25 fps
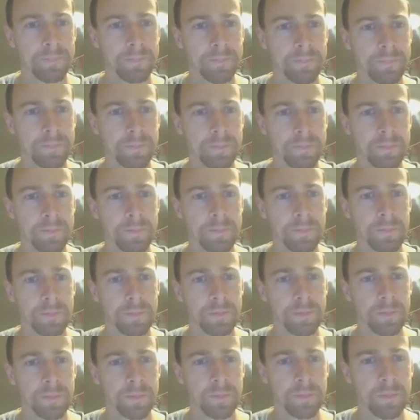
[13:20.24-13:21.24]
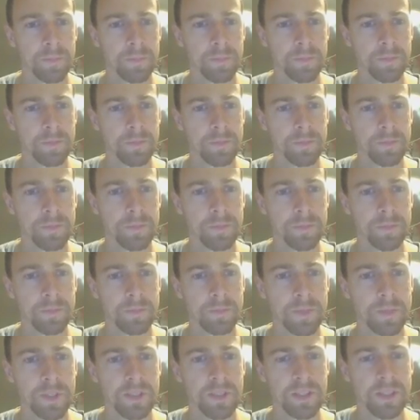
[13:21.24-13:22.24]
You
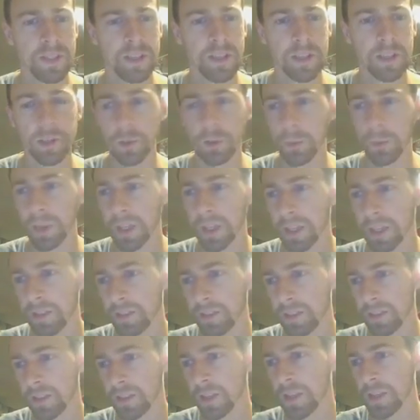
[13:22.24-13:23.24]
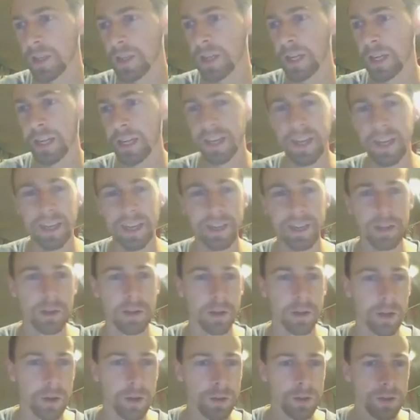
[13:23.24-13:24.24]
can see that a little bit easier. I'm going to add a
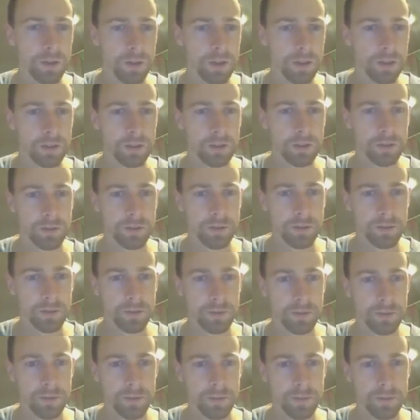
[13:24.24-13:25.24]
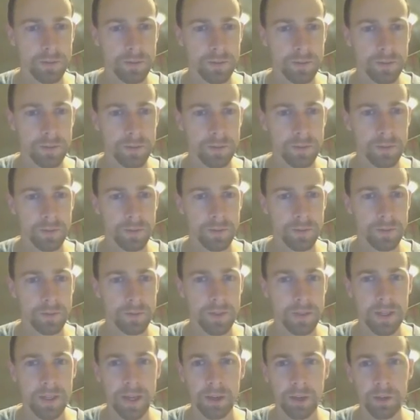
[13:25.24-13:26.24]
glow to this.
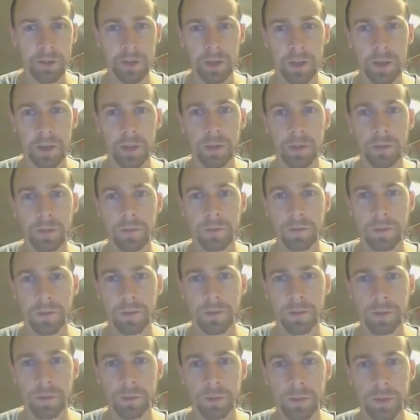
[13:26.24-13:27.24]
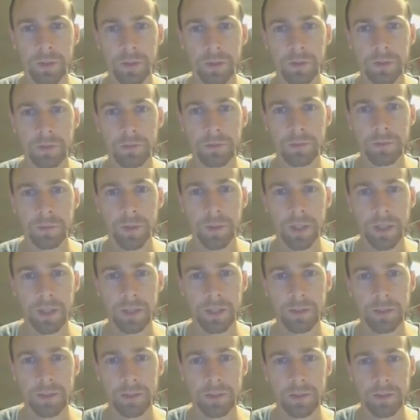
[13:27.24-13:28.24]
An outer glow. Normal,
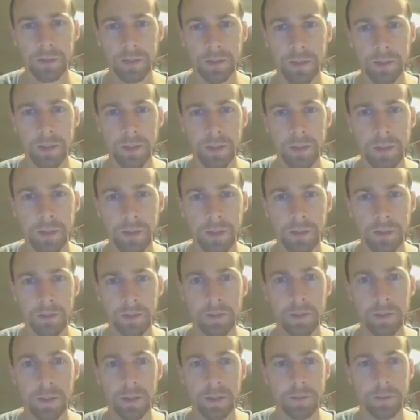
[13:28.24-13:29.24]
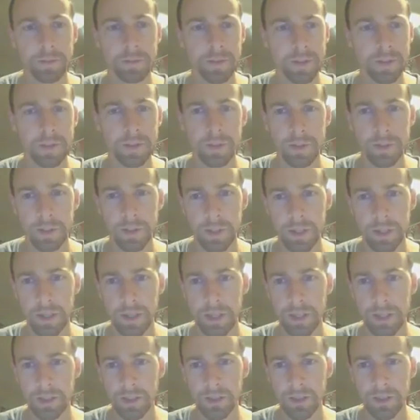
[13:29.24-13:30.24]
white, soft.
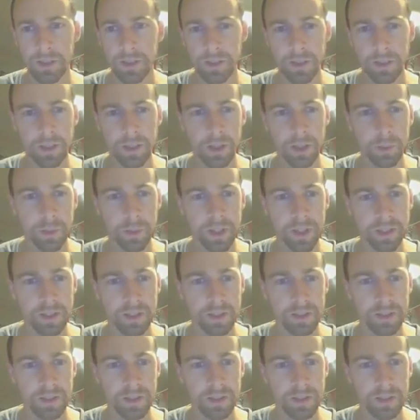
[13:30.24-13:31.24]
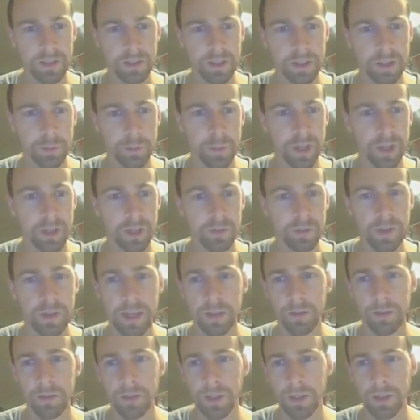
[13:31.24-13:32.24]
Just a little bit, just to spread
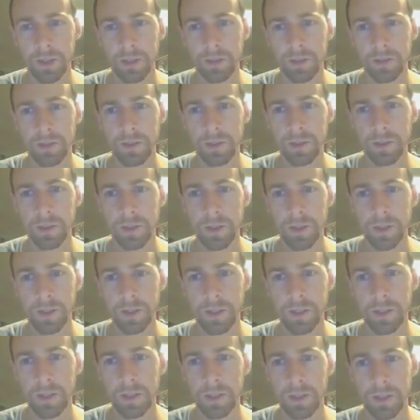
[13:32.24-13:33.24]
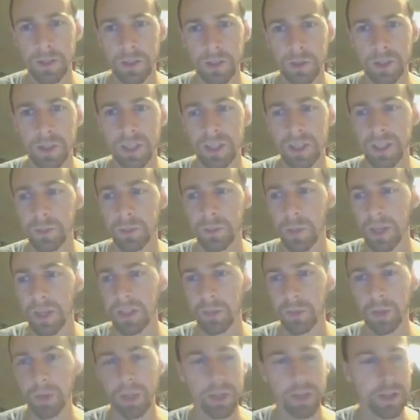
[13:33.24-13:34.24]
around here. So I did this by
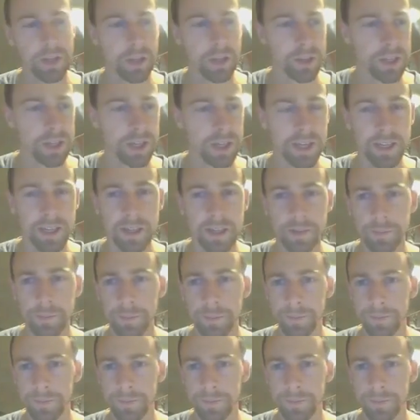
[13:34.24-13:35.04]
double clicking on the layer.